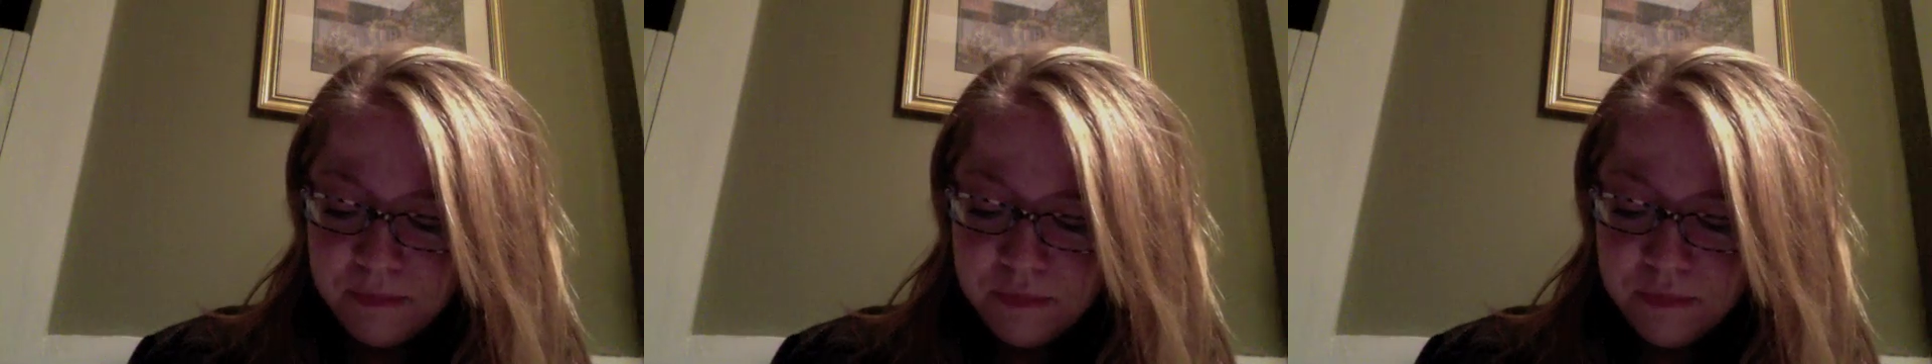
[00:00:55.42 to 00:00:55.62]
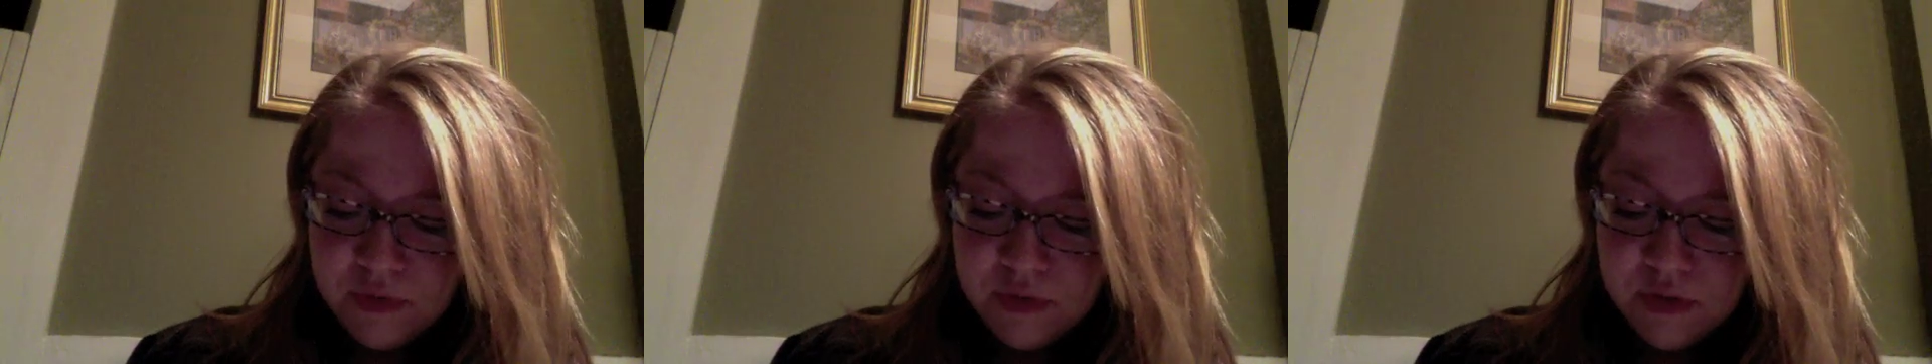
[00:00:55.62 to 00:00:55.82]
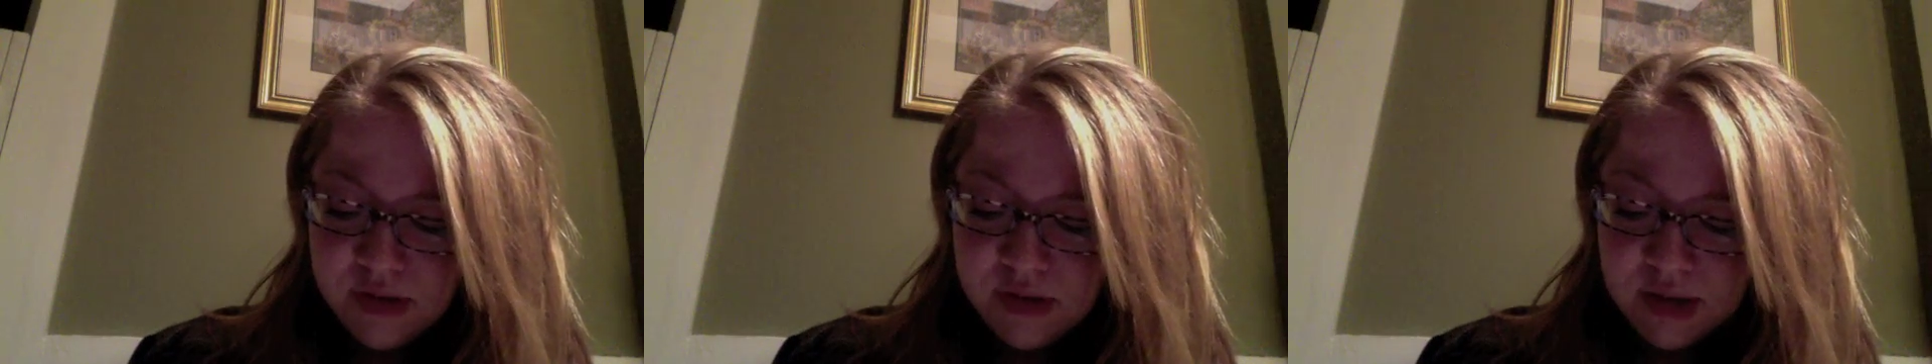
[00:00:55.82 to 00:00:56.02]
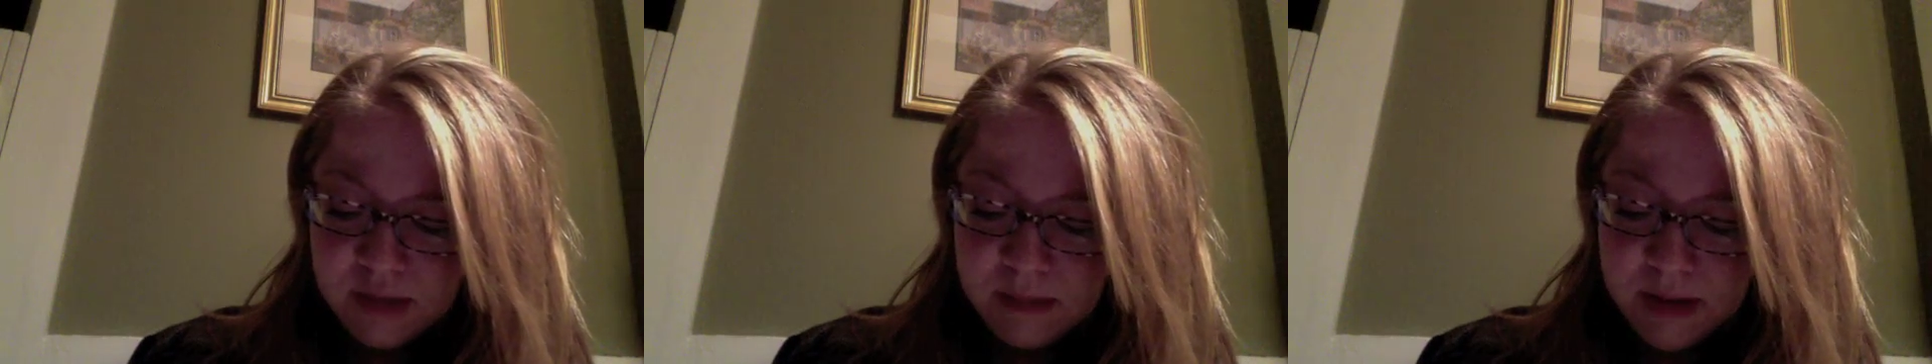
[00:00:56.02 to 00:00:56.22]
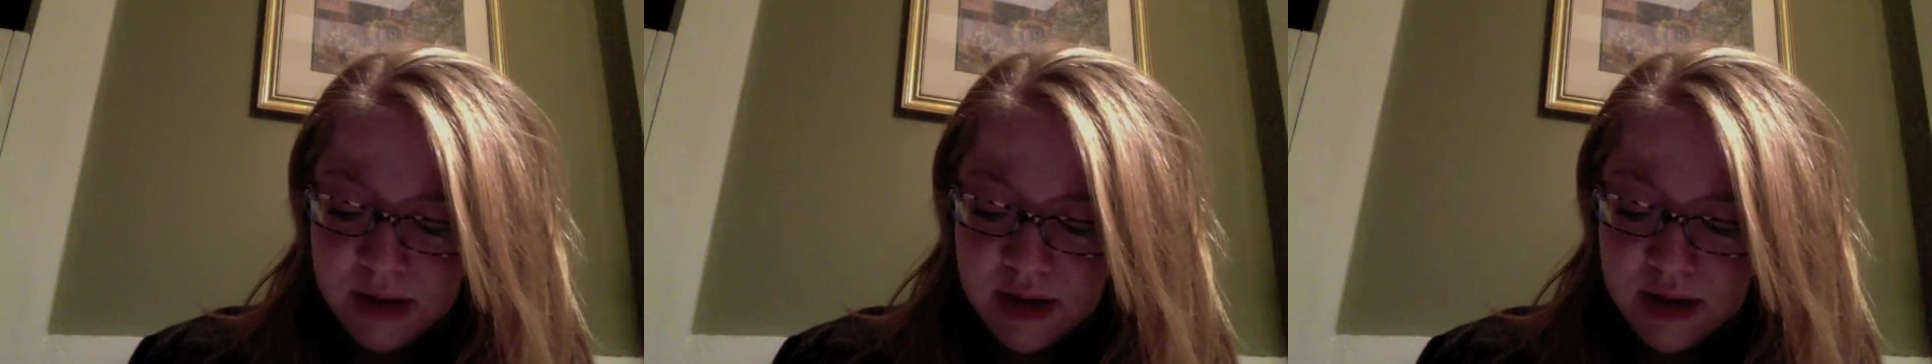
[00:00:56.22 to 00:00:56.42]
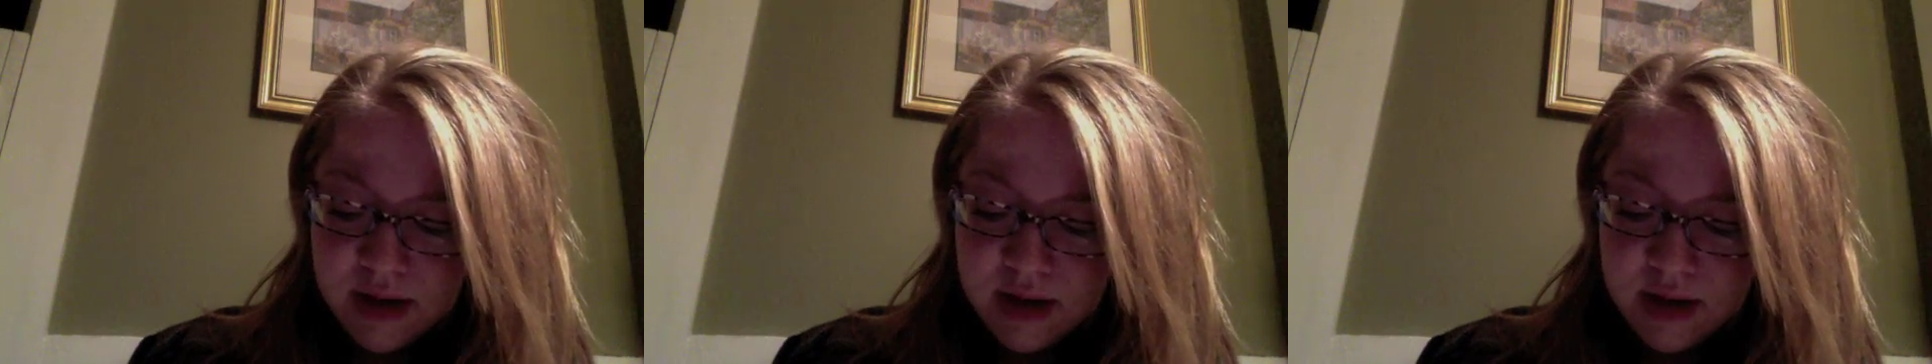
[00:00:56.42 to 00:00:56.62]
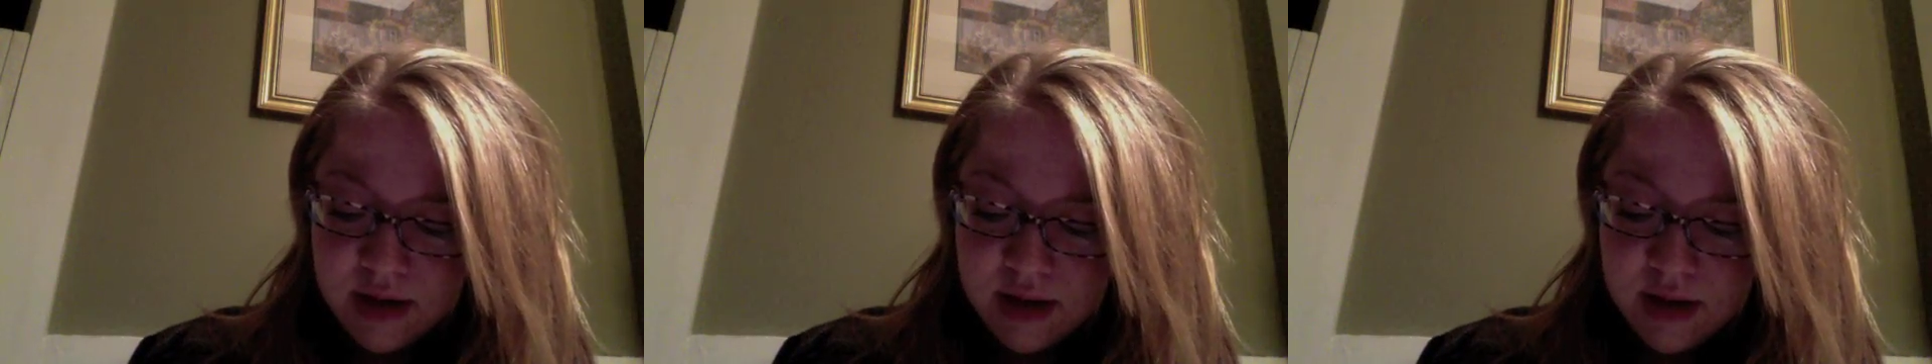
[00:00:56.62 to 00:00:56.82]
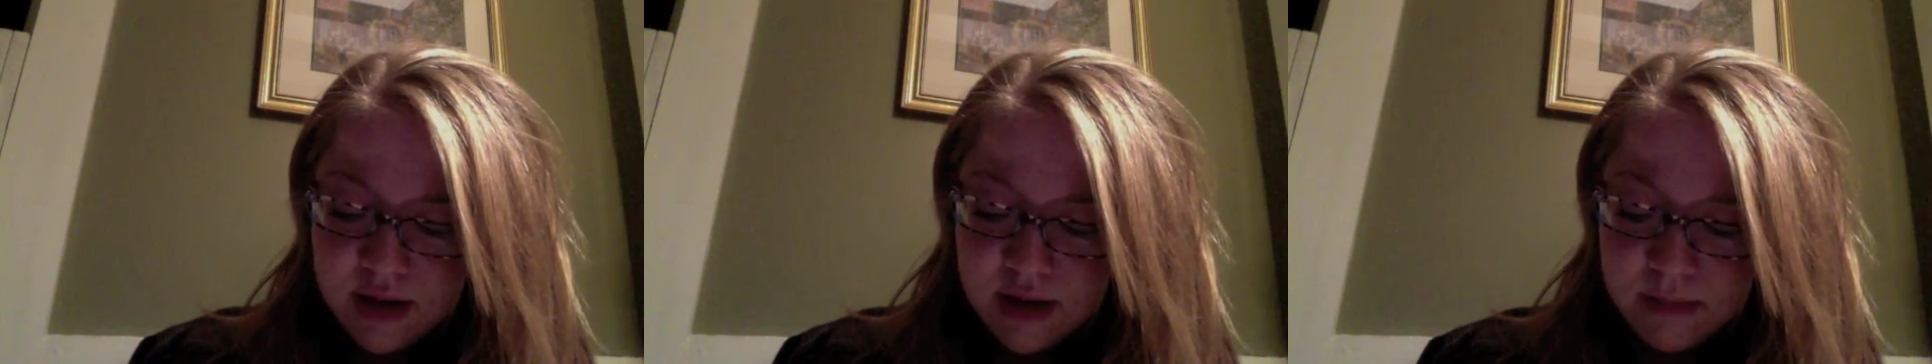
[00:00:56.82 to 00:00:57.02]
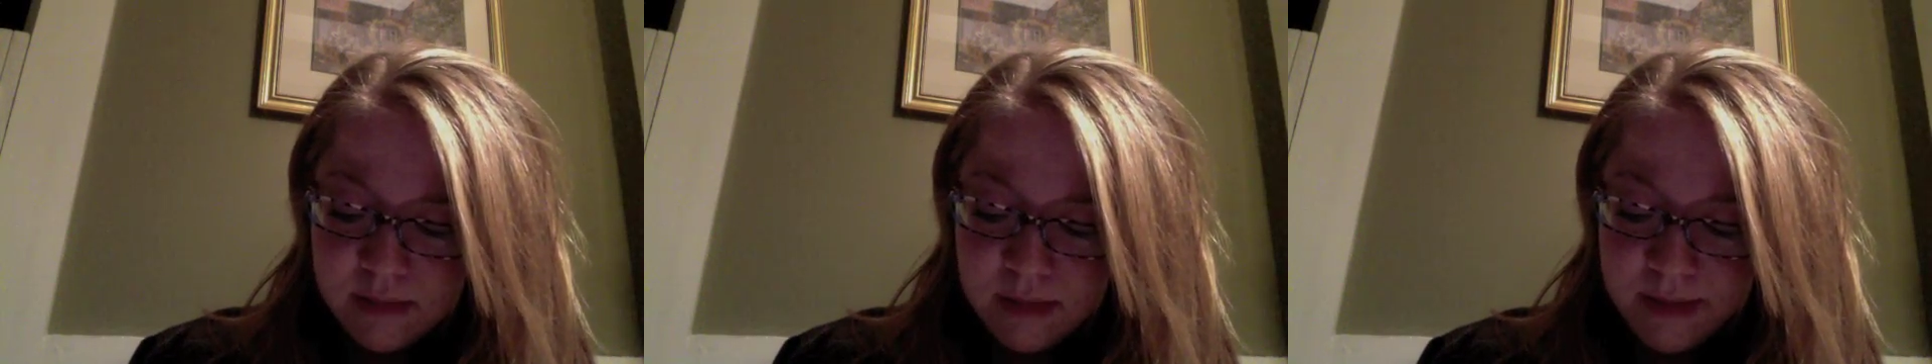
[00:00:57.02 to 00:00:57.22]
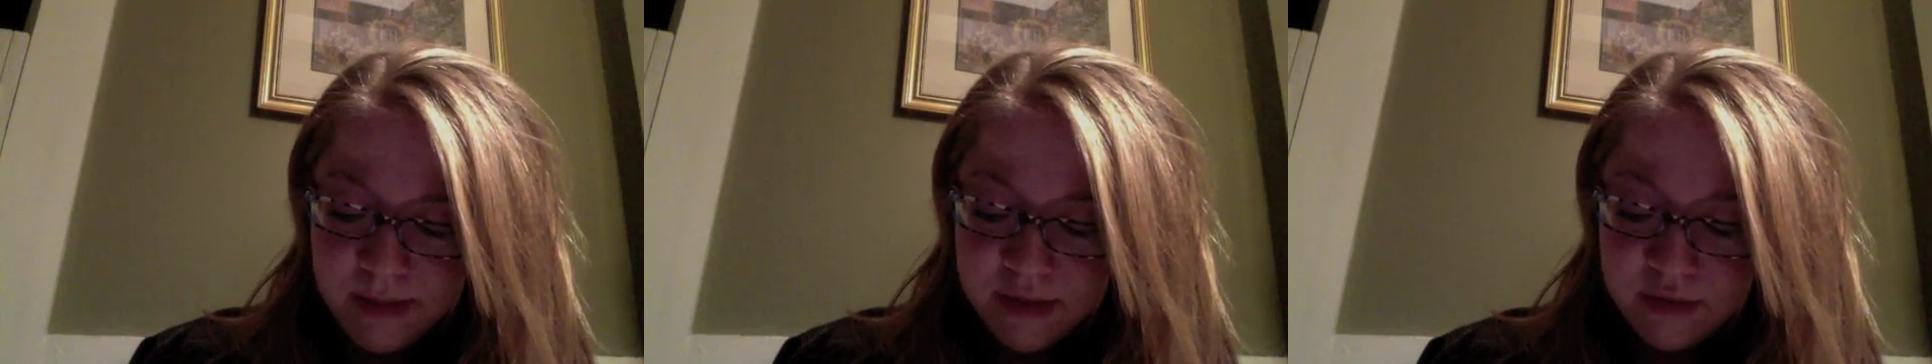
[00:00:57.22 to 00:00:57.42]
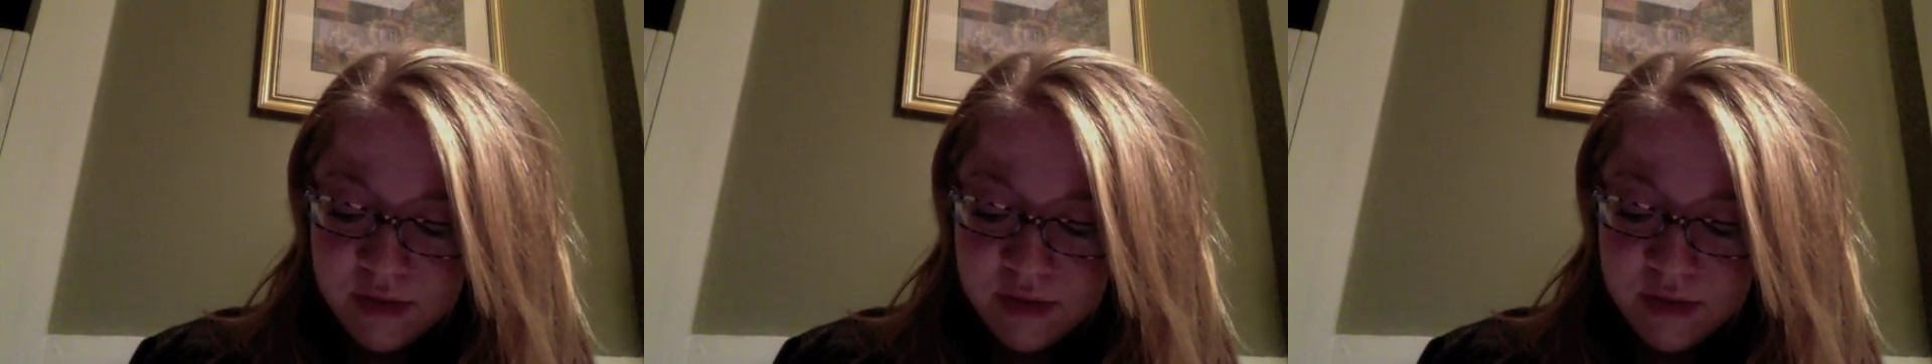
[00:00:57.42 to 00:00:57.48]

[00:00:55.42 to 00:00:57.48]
Just like my best